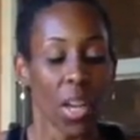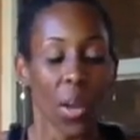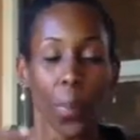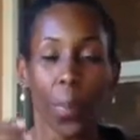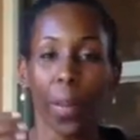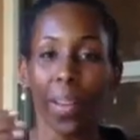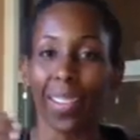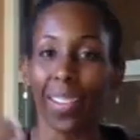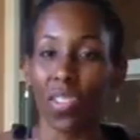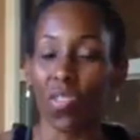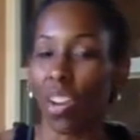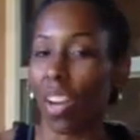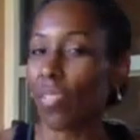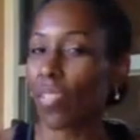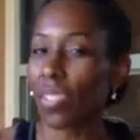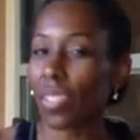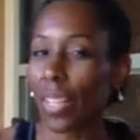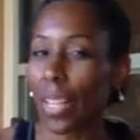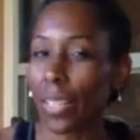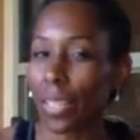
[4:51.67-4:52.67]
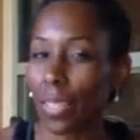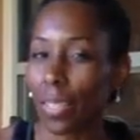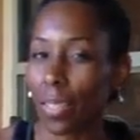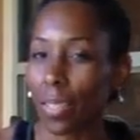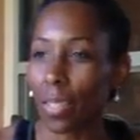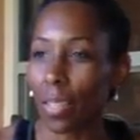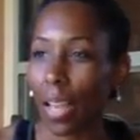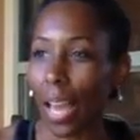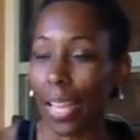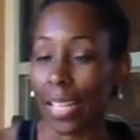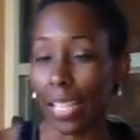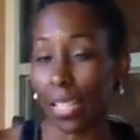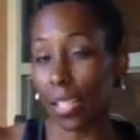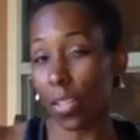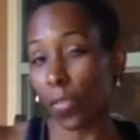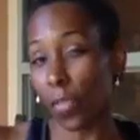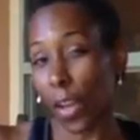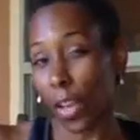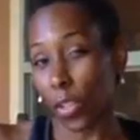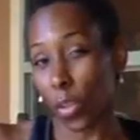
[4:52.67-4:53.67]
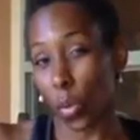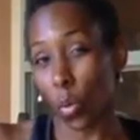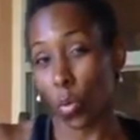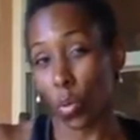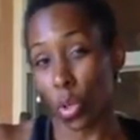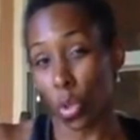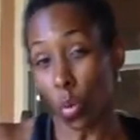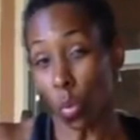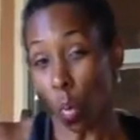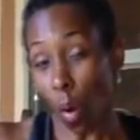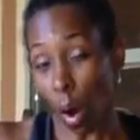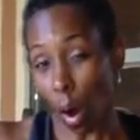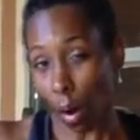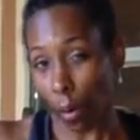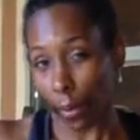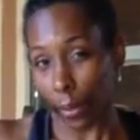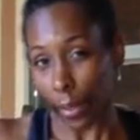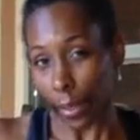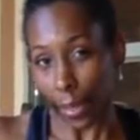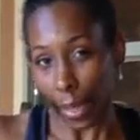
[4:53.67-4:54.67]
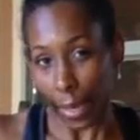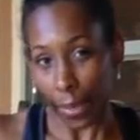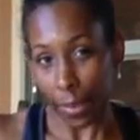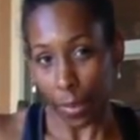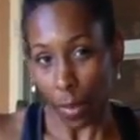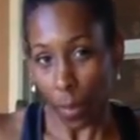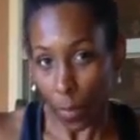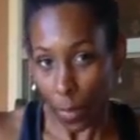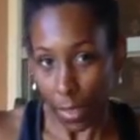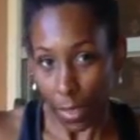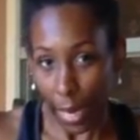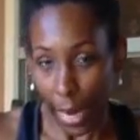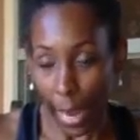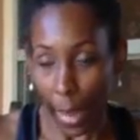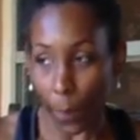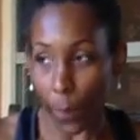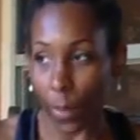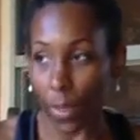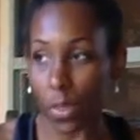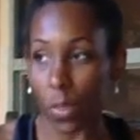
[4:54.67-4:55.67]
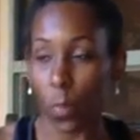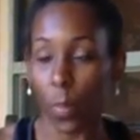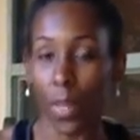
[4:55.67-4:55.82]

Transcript: but a driver's license identifies who you are in case something happens,